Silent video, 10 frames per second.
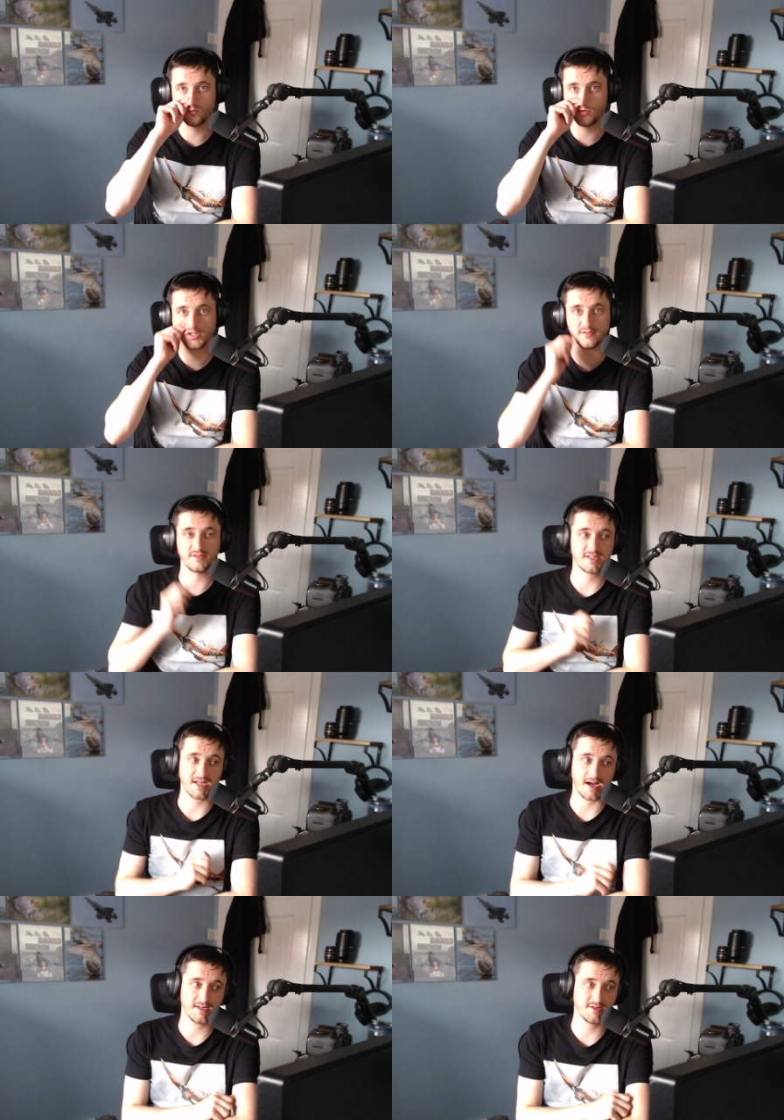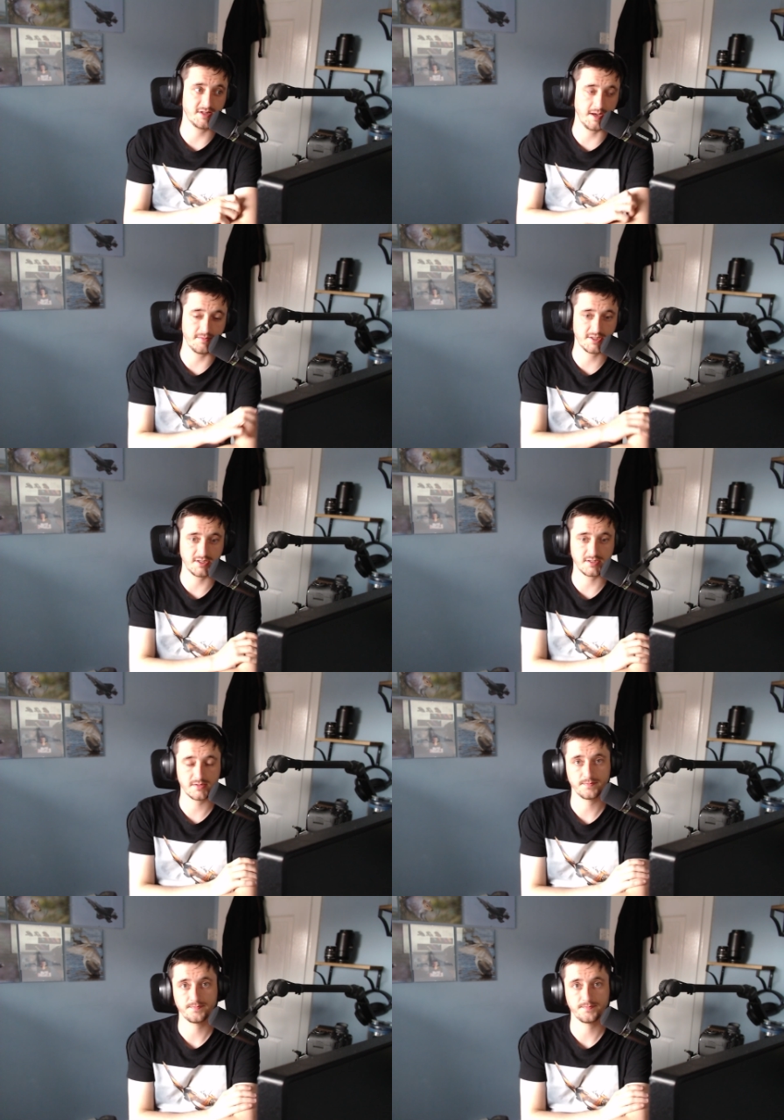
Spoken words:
one of the sides of the images,